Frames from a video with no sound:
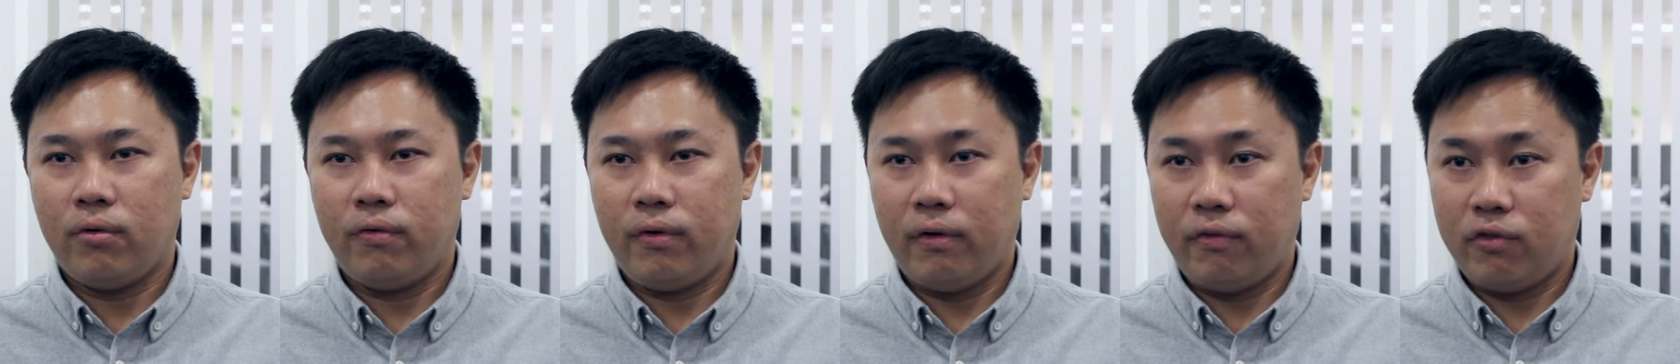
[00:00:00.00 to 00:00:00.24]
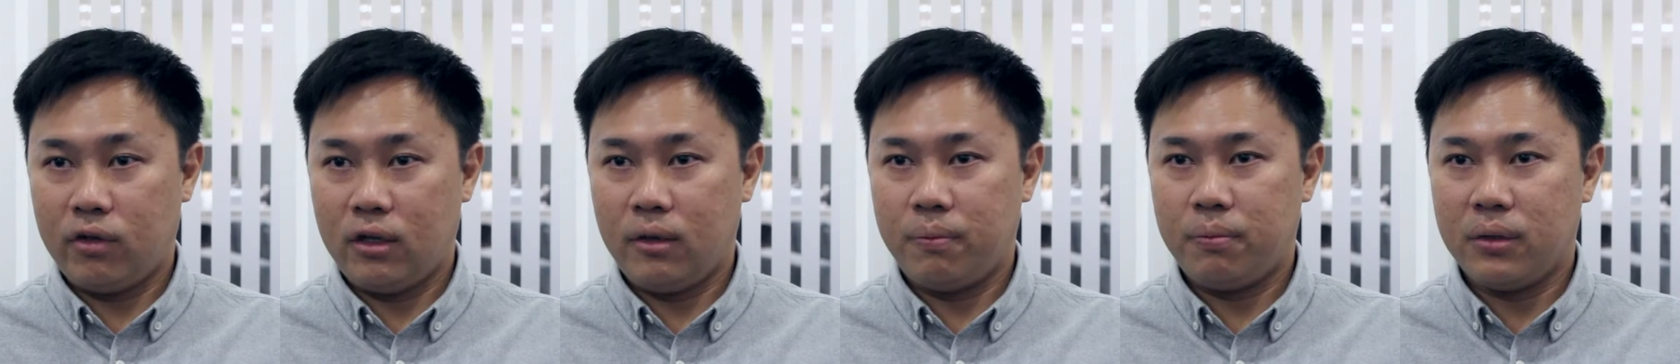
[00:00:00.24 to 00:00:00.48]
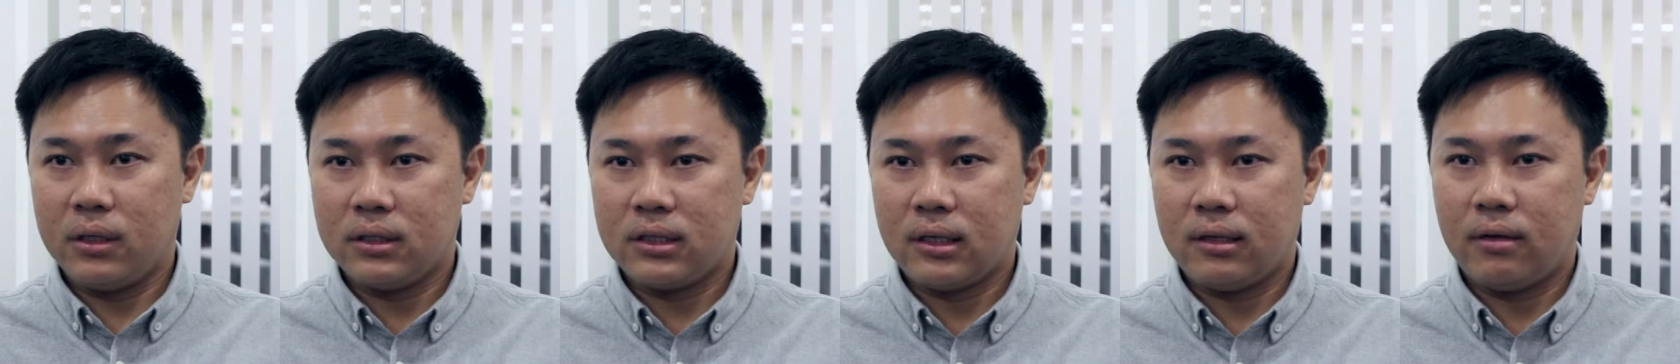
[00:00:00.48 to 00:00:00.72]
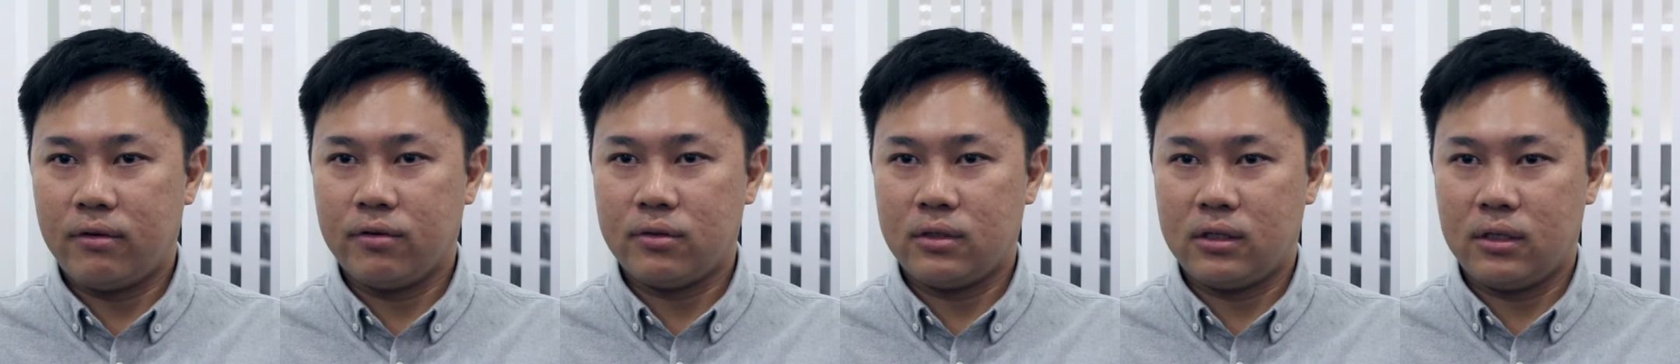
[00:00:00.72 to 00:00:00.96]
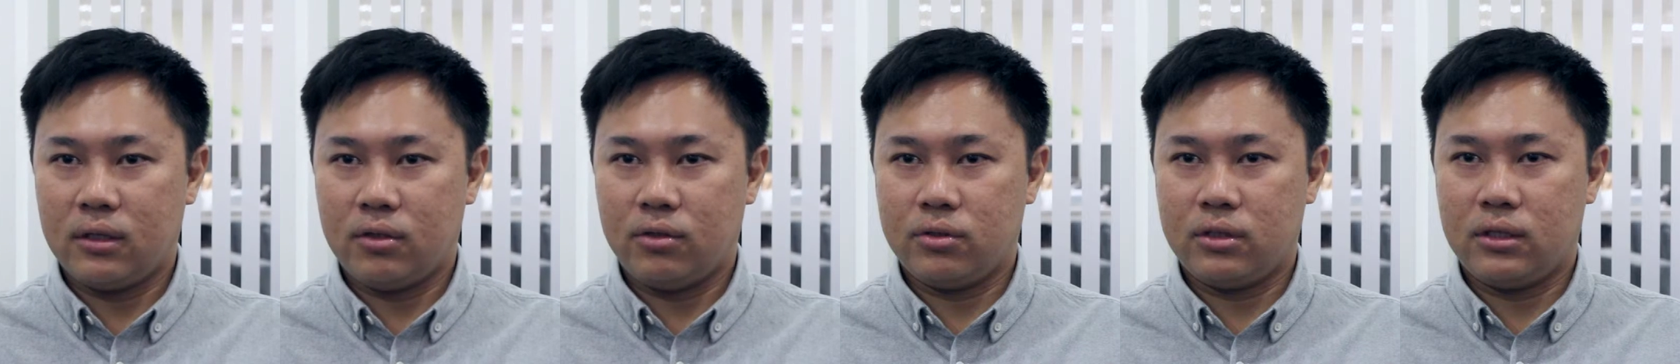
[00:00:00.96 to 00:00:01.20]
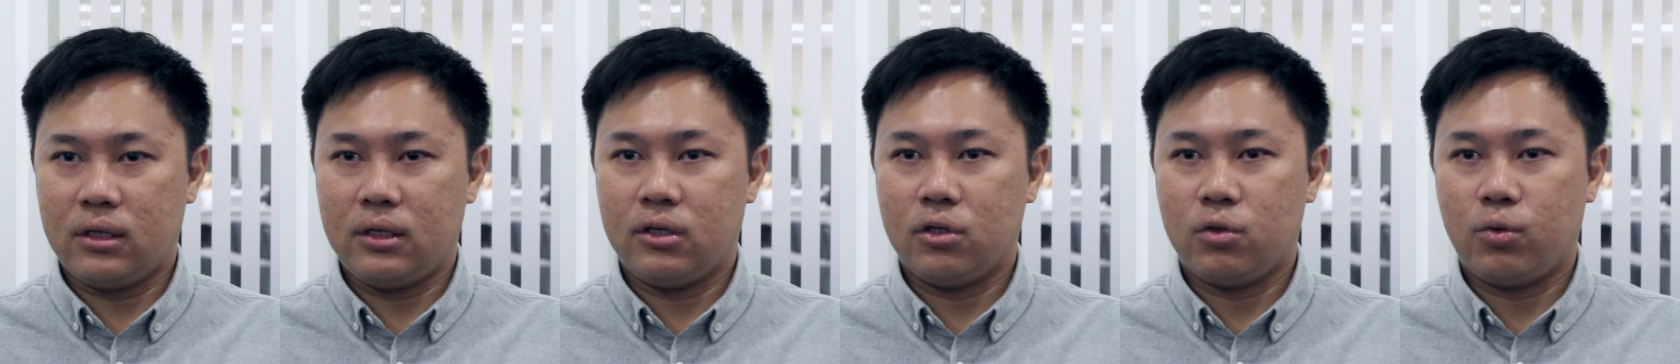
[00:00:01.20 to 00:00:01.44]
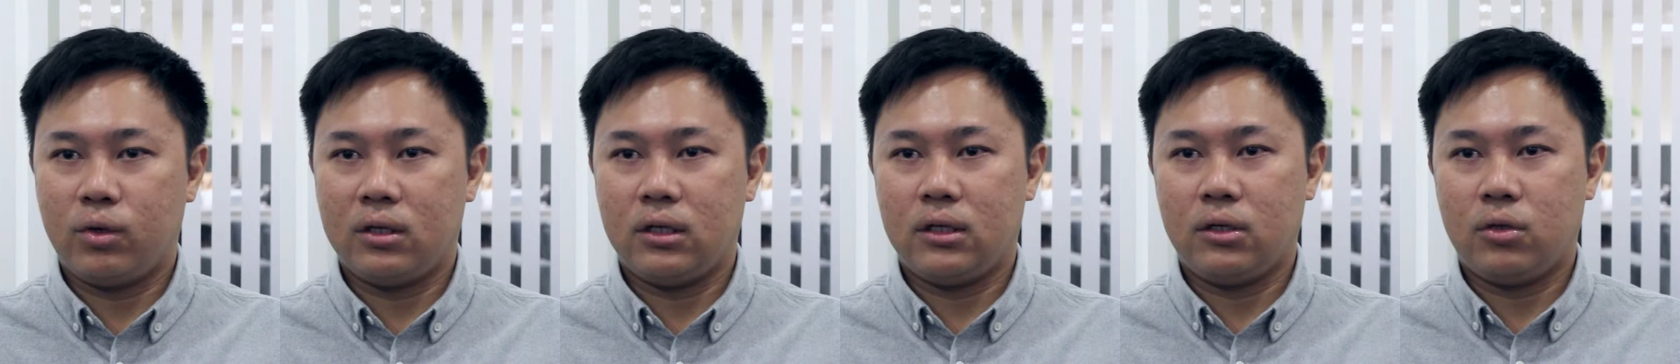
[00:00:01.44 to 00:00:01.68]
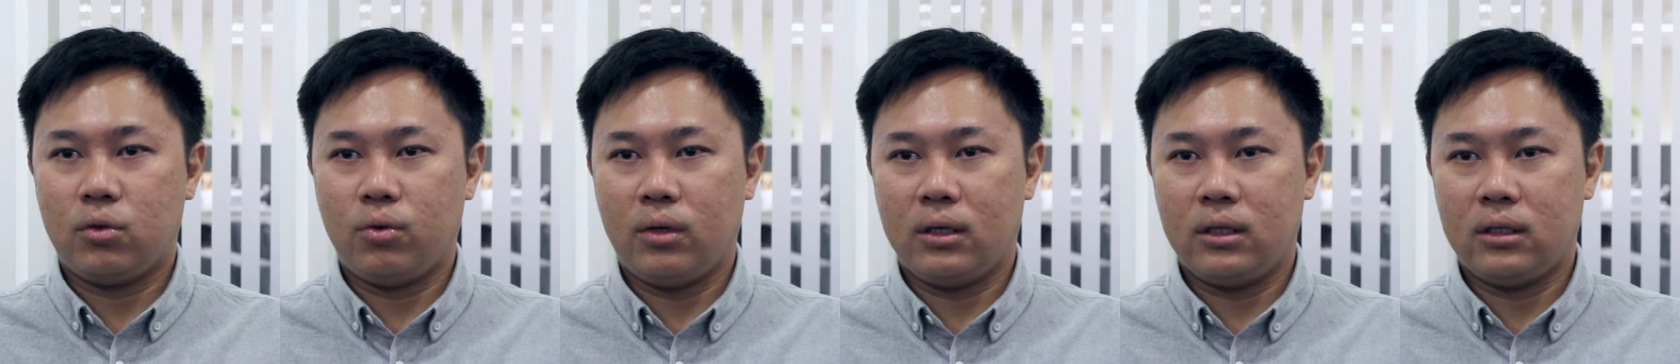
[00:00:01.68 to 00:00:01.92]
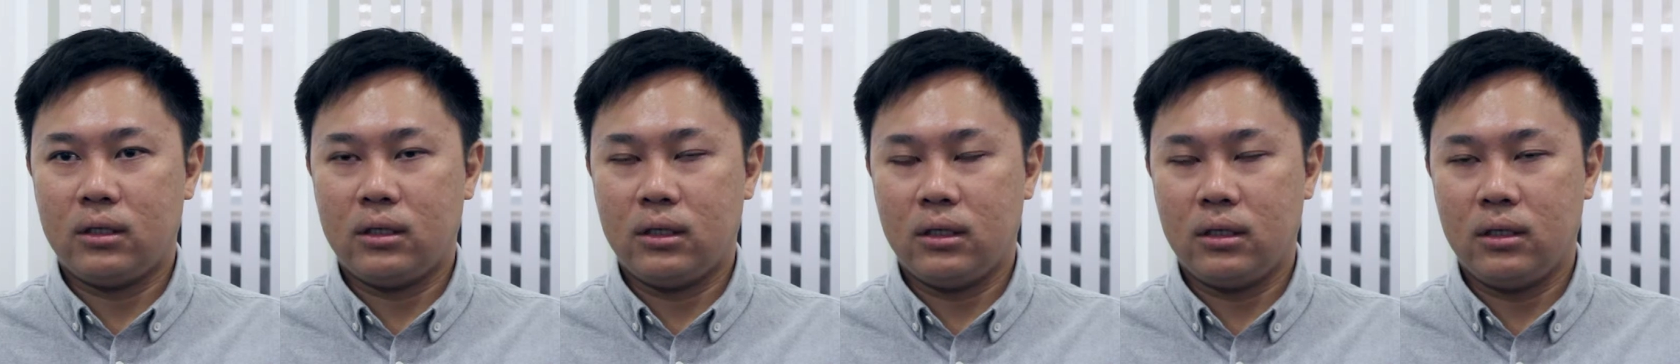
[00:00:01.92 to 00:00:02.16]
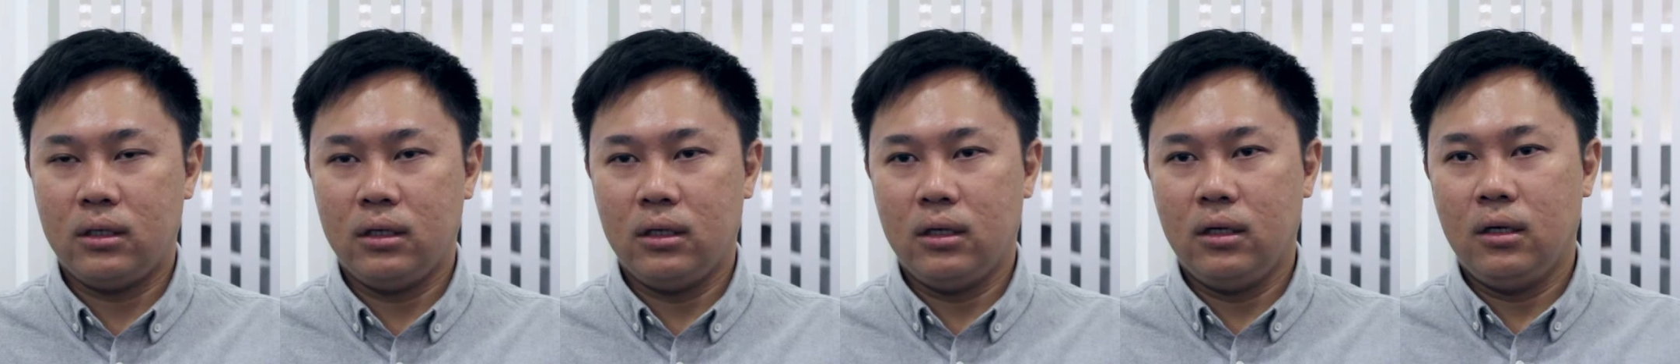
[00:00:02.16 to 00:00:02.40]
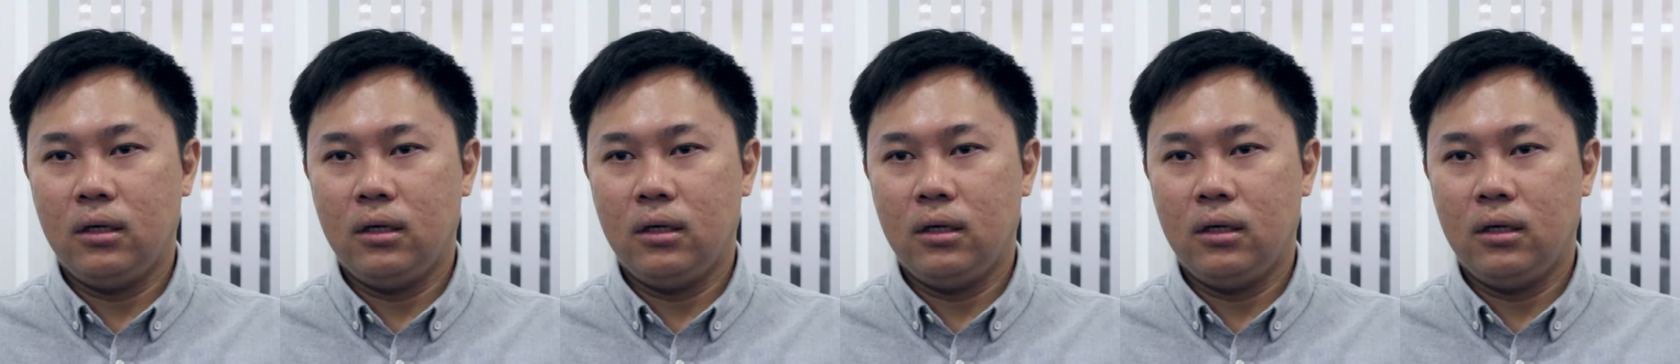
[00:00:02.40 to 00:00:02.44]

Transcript: 50% of sales in 2020.